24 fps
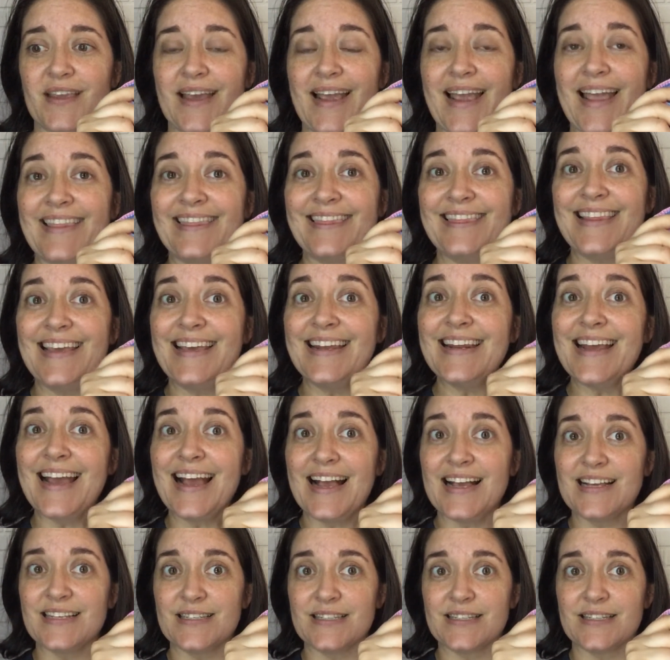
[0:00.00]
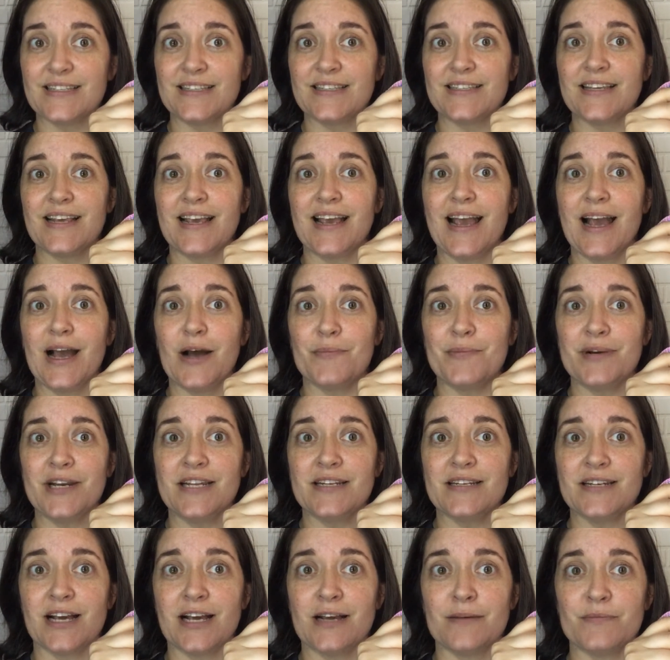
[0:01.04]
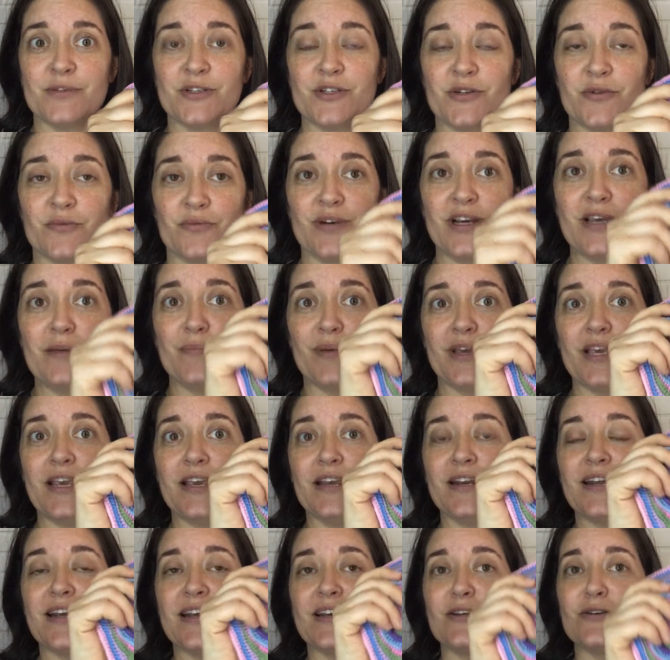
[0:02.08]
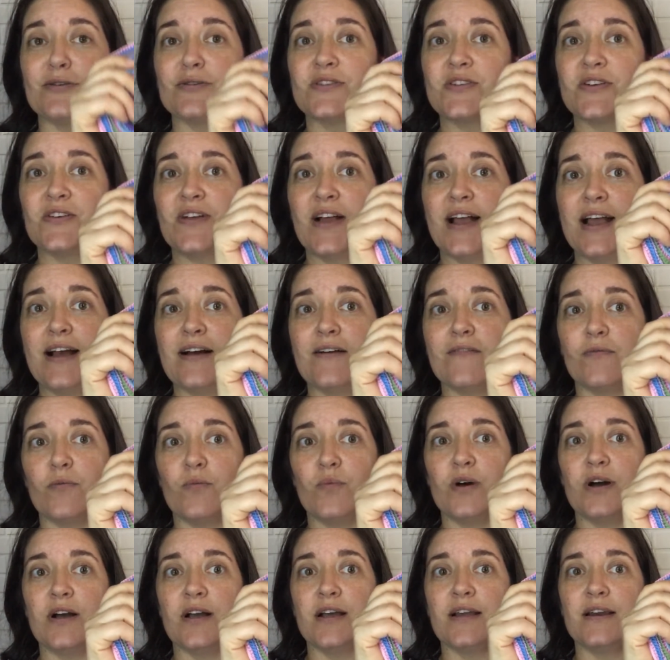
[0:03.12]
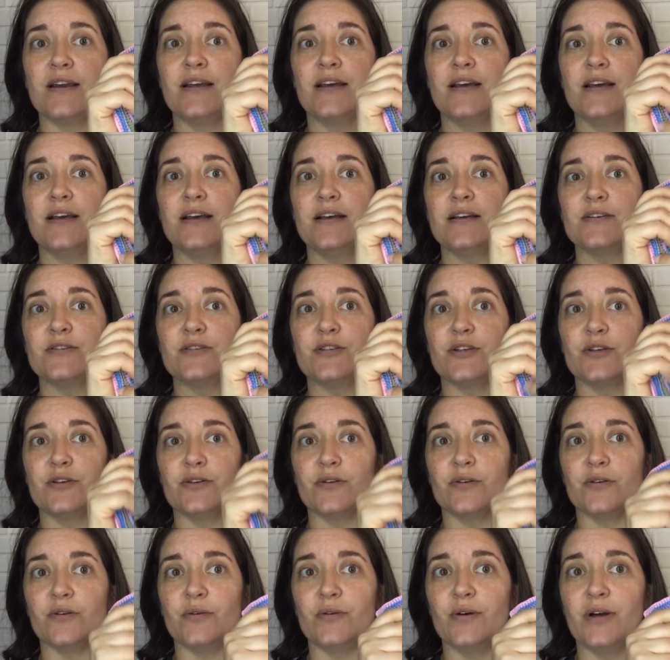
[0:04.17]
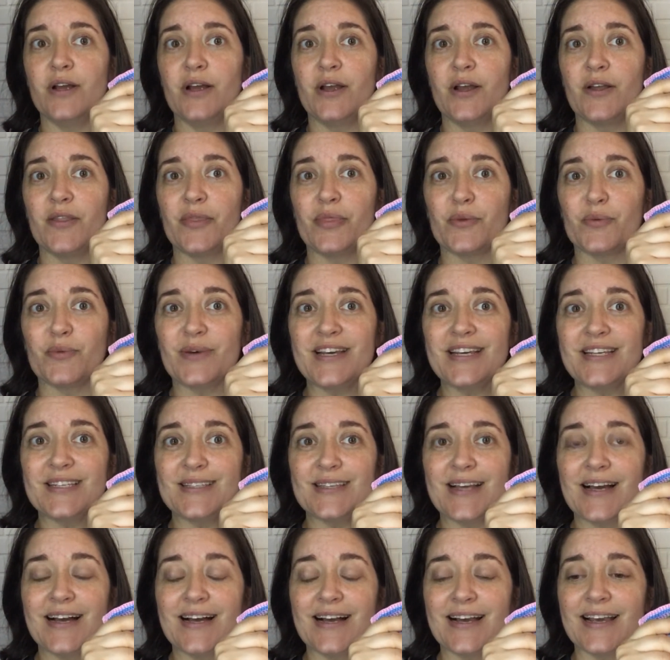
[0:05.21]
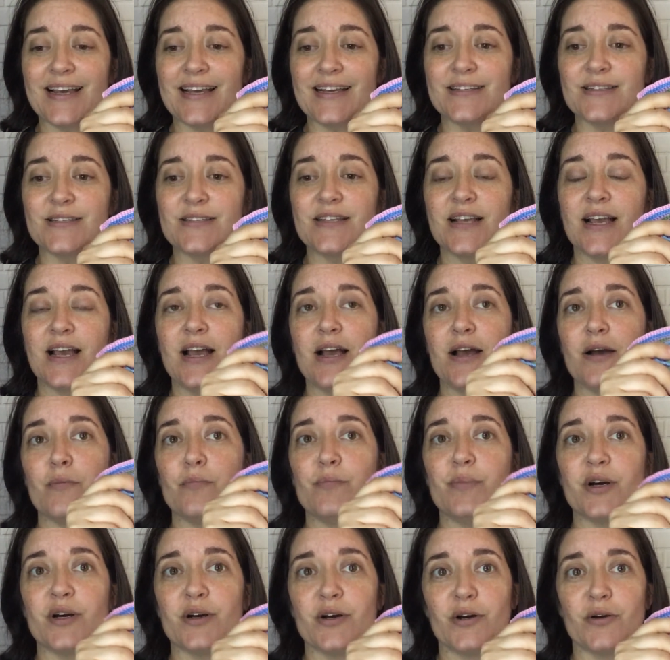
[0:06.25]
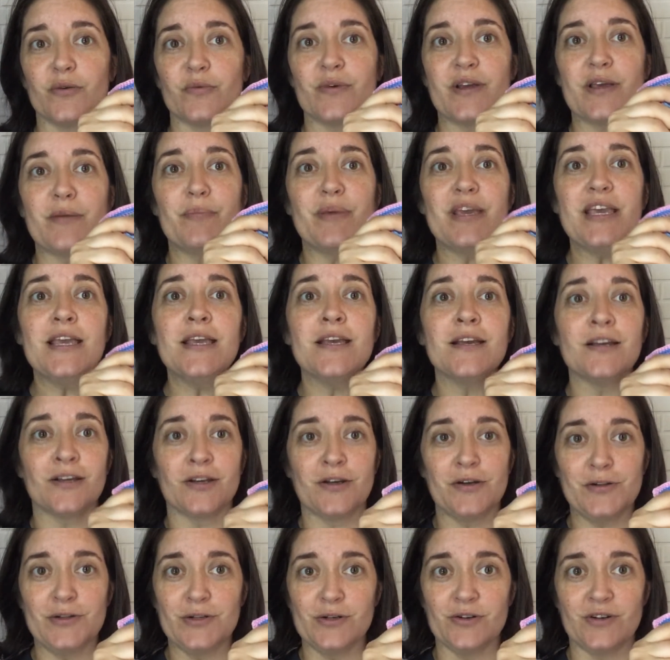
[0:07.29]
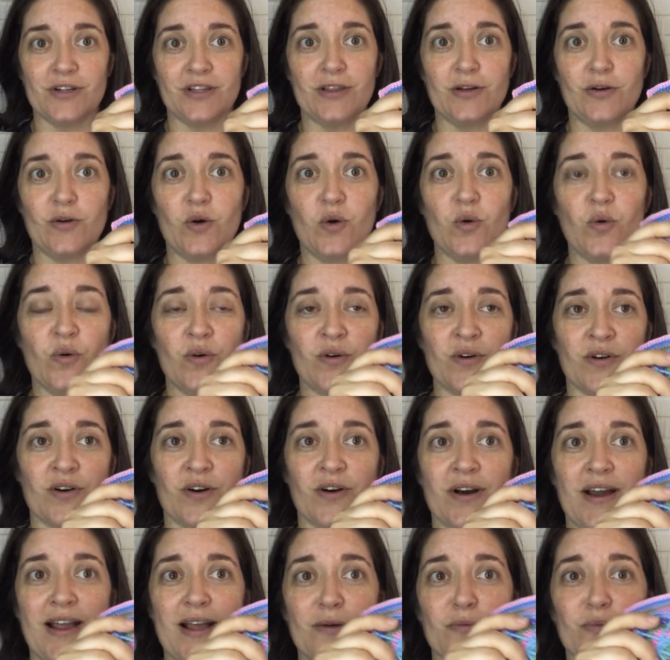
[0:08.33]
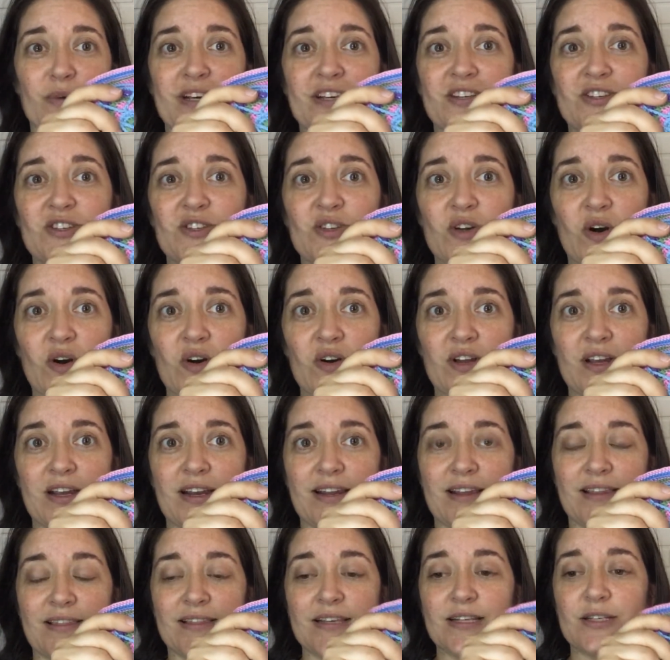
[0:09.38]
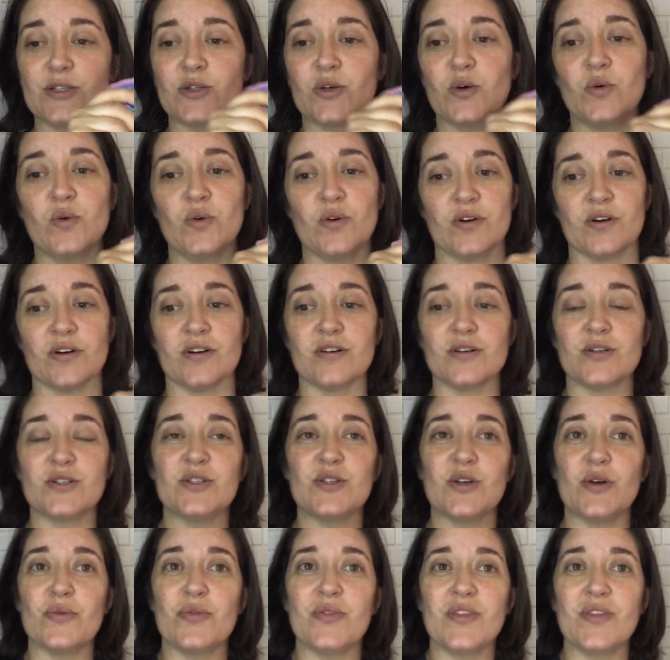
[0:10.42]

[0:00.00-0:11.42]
and then asks how many times to repeat. And you still have 1, 2, 3 sides, but her repeat included the corner, and we started in this corner. So